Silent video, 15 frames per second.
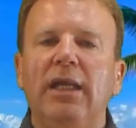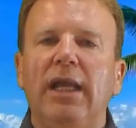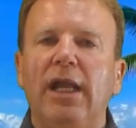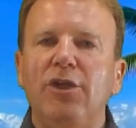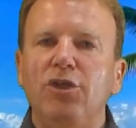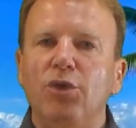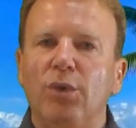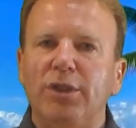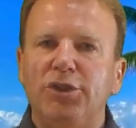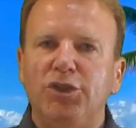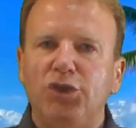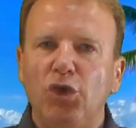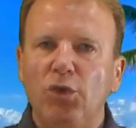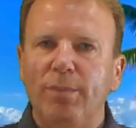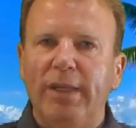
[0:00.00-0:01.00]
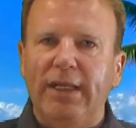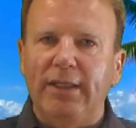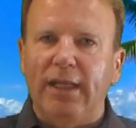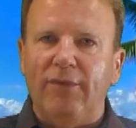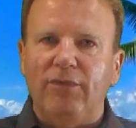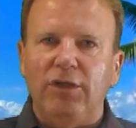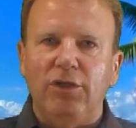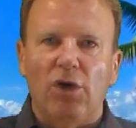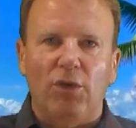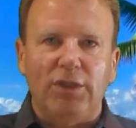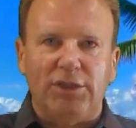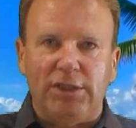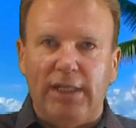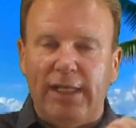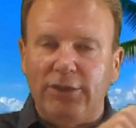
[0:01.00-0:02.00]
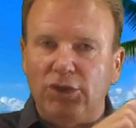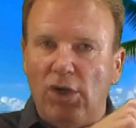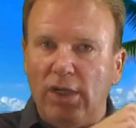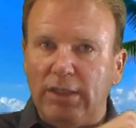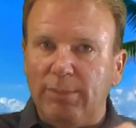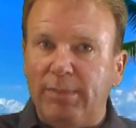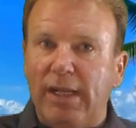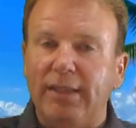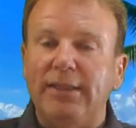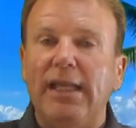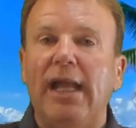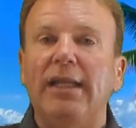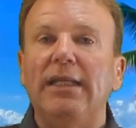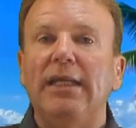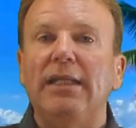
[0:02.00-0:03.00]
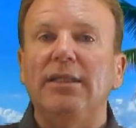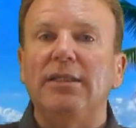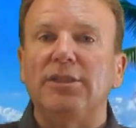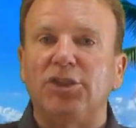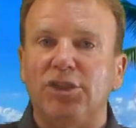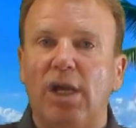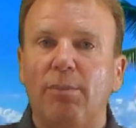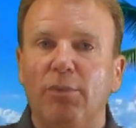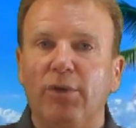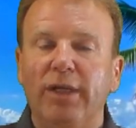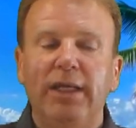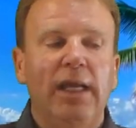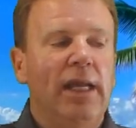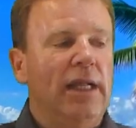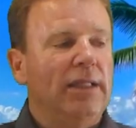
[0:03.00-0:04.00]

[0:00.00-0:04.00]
And you're assuming, if you notice that I talked about that in the summary,